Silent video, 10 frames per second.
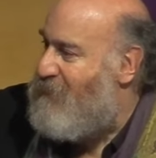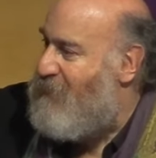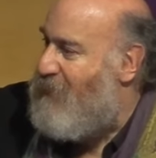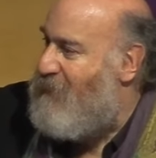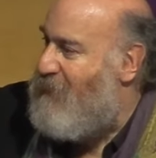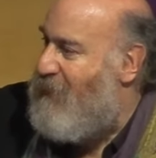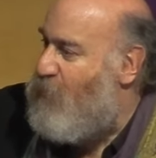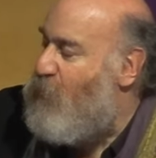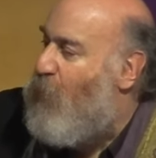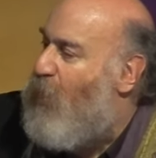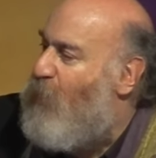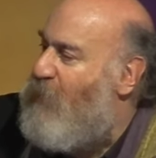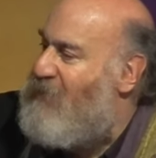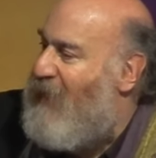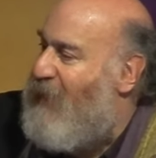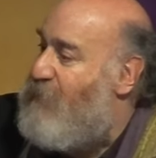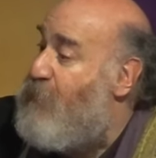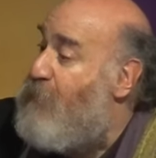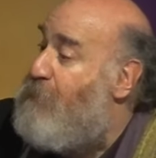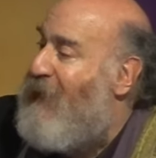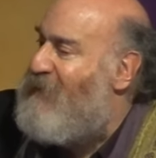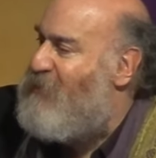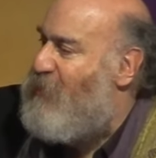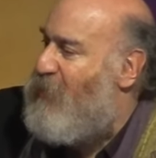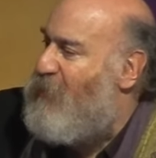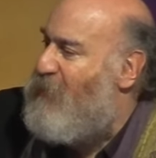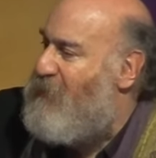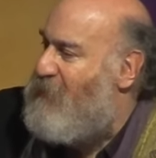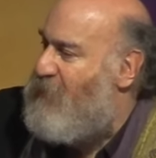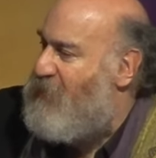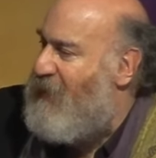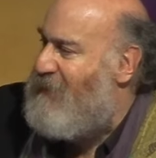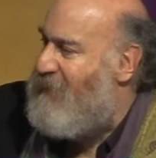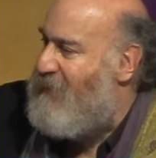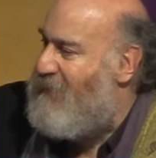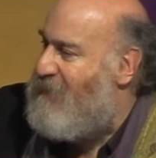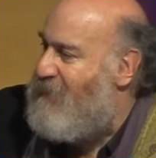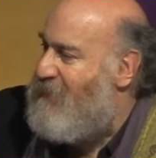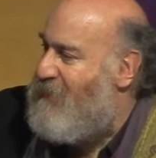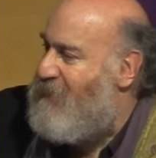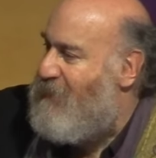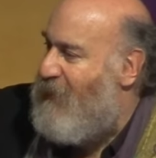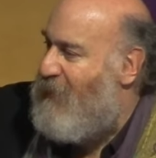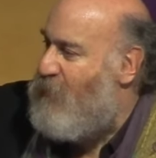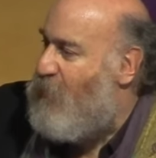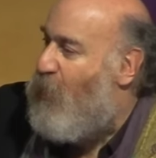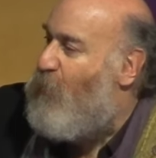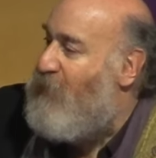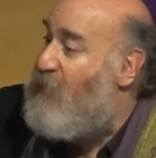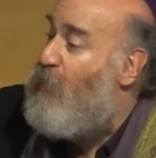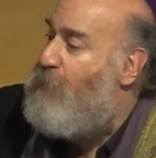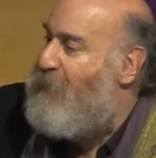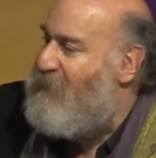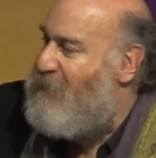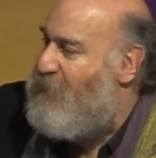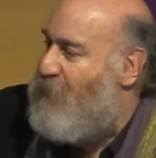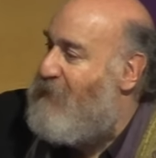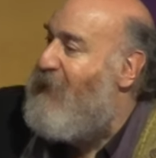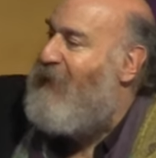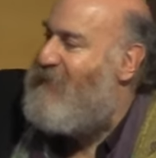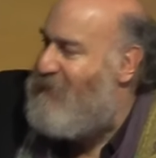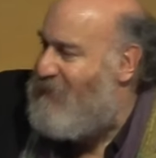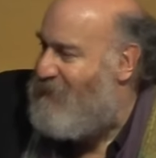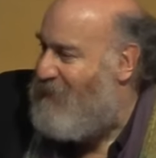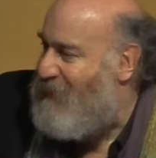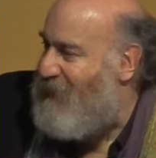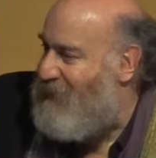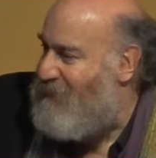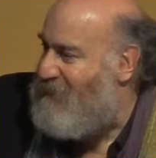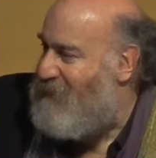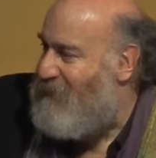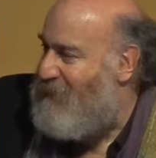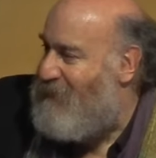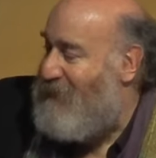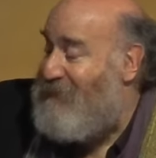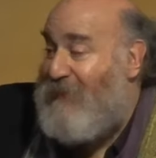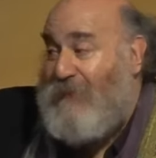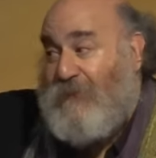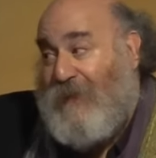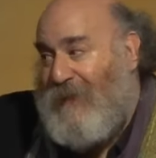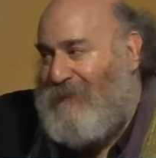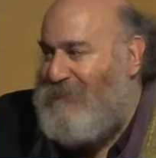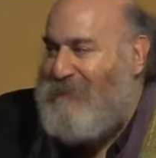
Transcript: Right? You always have your best current understanding, and you're always open for the next thing that's going to tell you, ah,